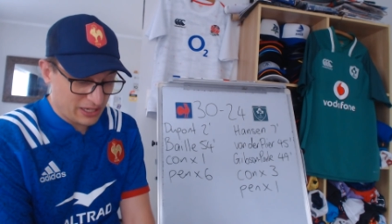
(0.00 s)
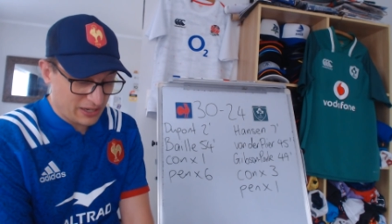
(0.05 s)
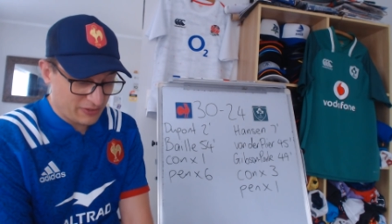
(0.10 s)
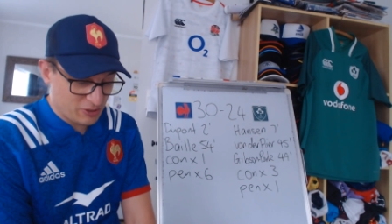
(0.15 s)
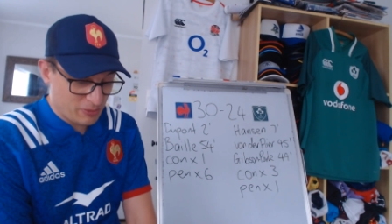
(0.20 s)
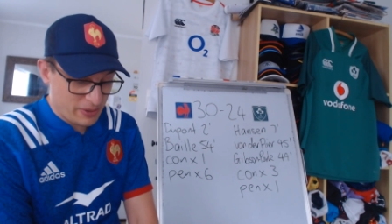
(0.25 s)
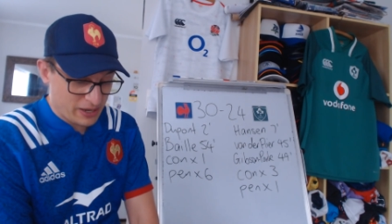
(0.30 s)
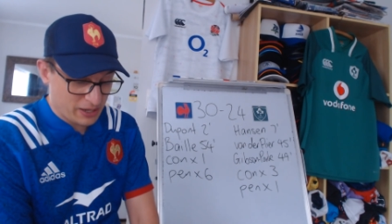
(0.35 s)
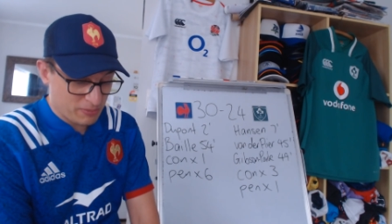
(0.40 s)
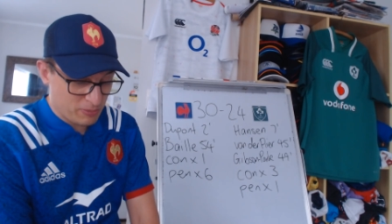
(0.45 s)
have
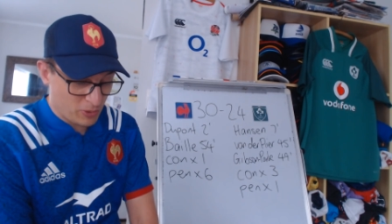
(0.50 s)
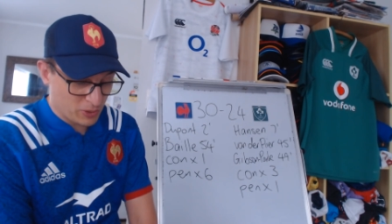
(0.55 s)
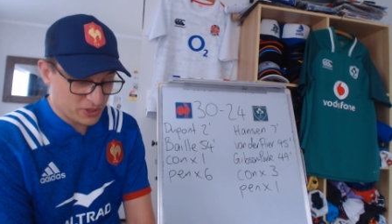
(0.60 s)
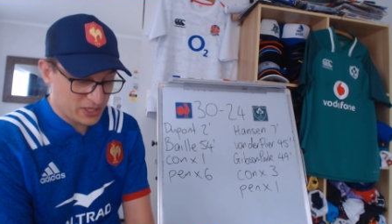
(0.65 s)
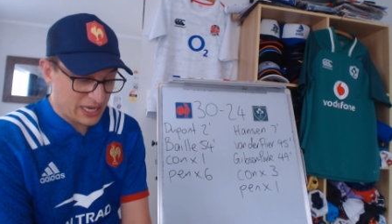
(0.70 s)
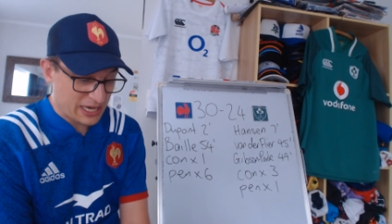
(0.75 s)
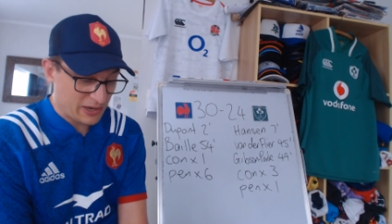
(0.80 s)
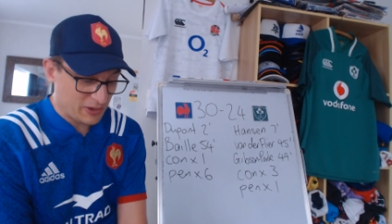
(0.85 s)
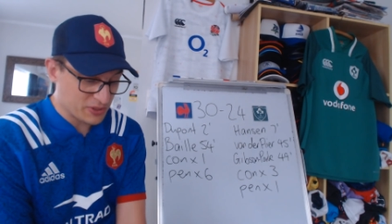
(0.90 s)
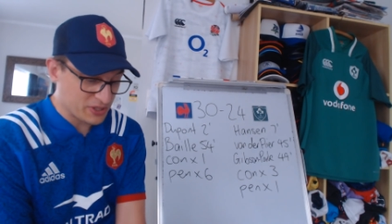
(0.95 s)
to make more
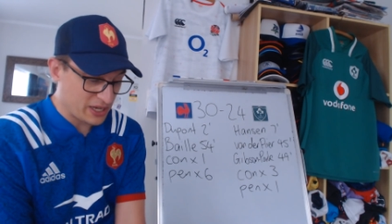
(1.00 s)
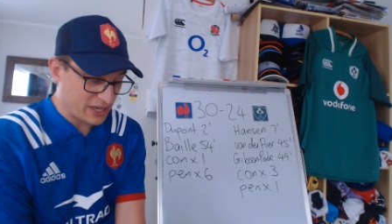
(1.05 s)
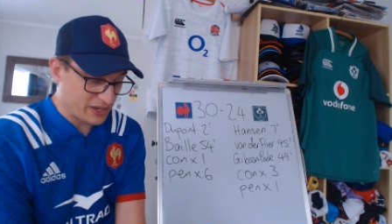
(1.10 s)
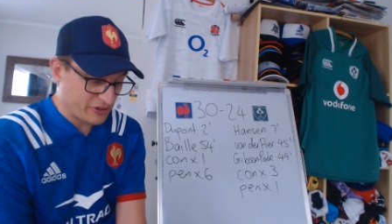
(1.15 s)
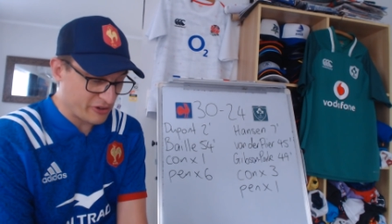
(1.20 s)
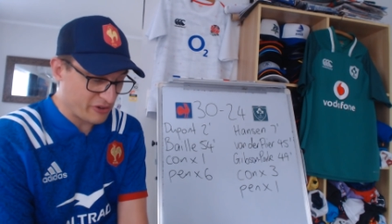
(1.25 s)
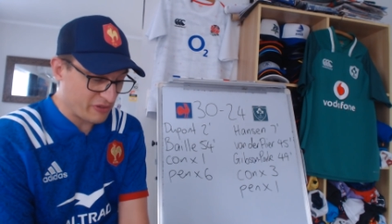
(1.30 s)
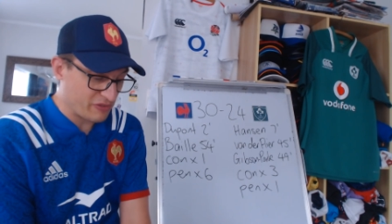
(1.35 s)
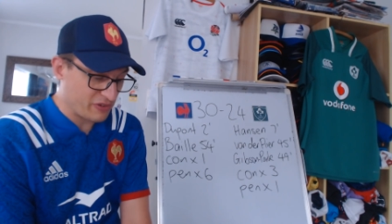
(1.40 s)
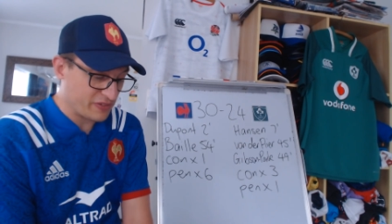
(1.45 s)
tackles,
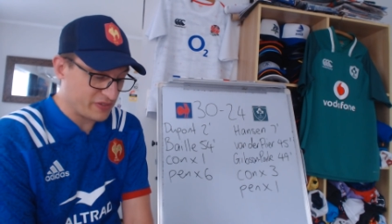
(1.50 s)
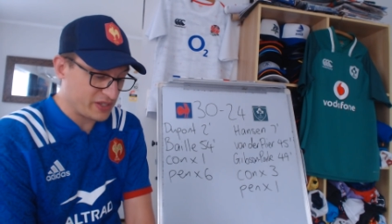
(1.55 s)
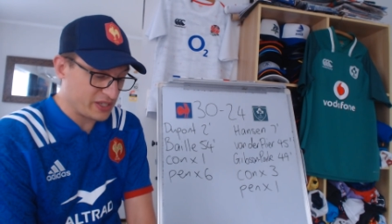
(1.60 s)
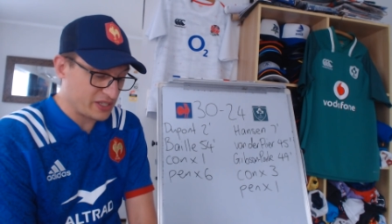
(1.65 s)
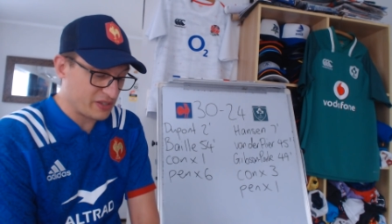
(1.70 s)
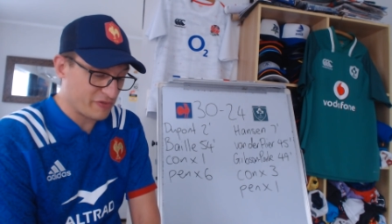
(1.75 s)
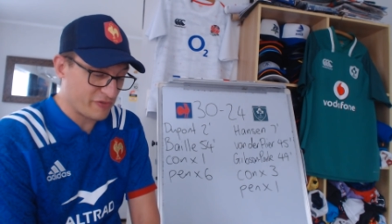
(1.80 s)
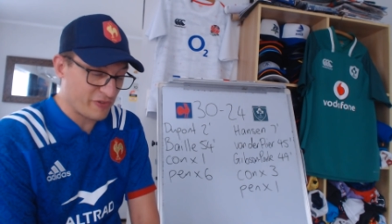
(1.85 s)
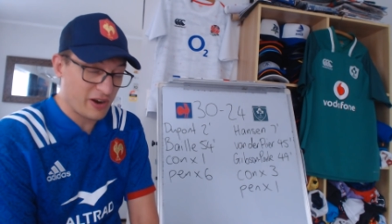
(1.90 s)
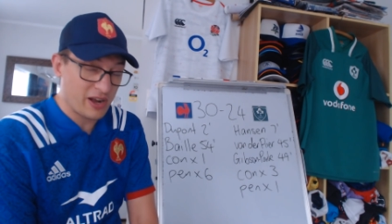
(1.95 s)
150
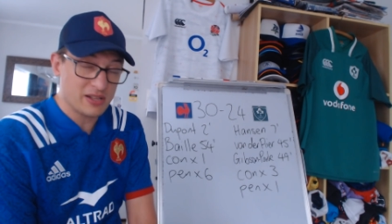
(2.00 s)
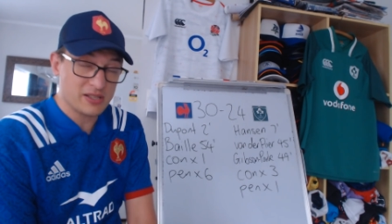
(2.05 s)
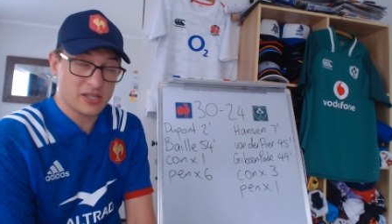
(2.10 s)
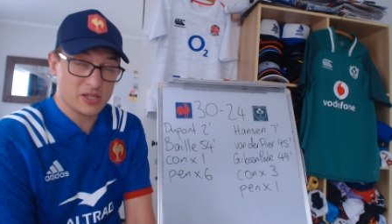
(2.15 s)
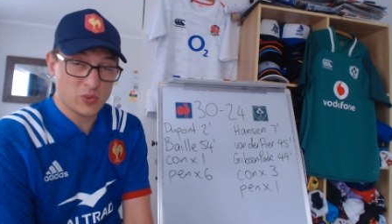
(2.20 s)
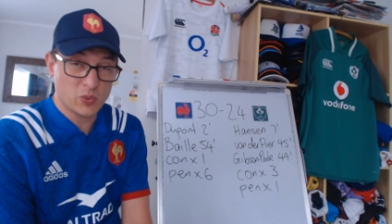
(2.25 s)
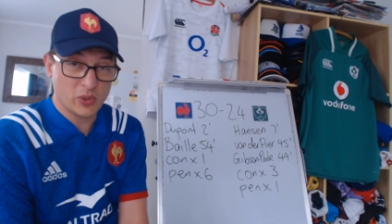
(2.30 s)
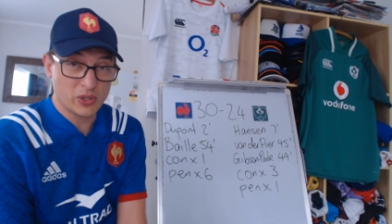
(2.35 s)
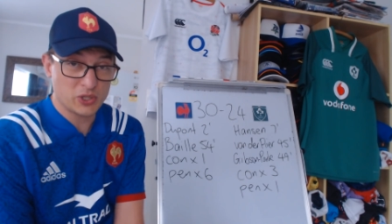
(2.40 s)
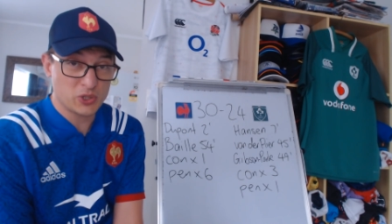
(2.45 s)
to
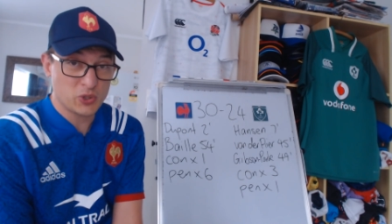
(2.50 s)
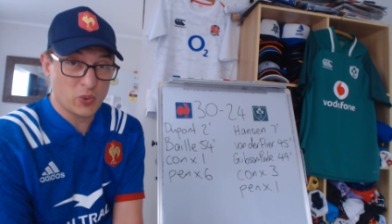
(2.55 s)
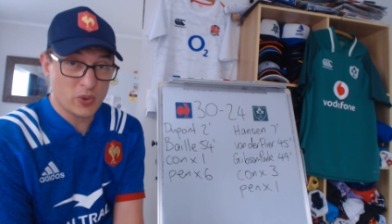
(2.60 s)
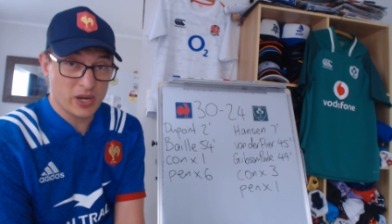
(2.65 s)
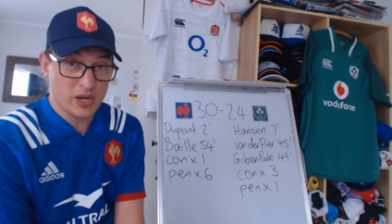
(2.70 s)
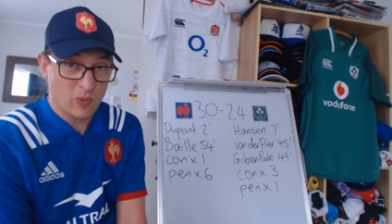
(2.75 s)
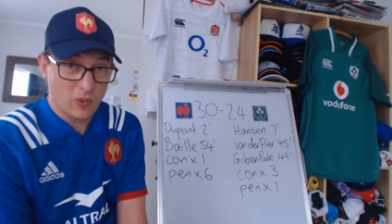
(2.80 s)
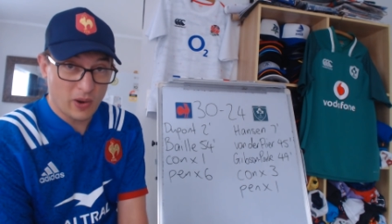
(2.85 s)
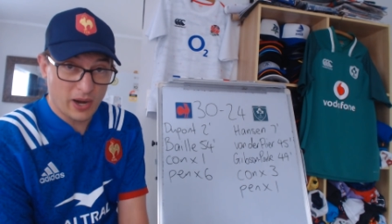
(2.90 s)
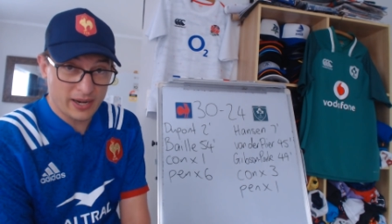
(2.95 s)
France's
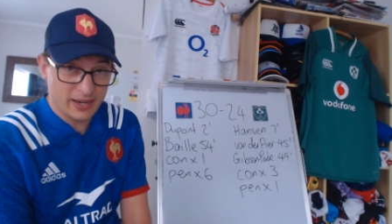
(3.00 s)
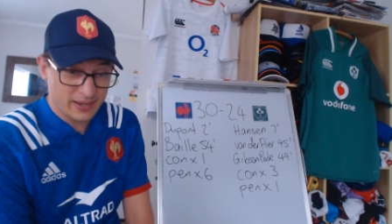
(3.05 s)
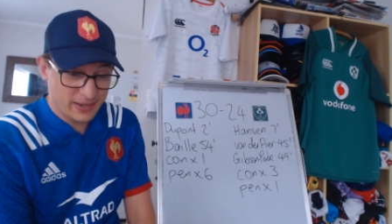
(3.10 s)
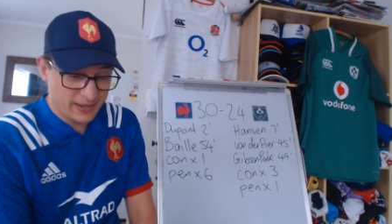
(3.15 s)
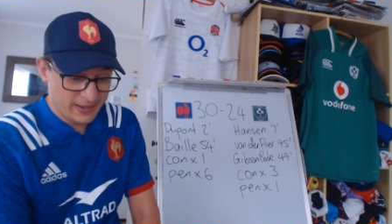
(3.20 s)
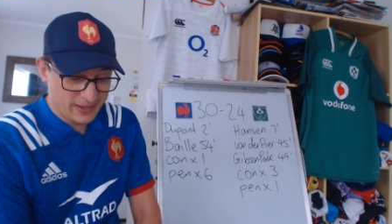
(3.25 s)
121.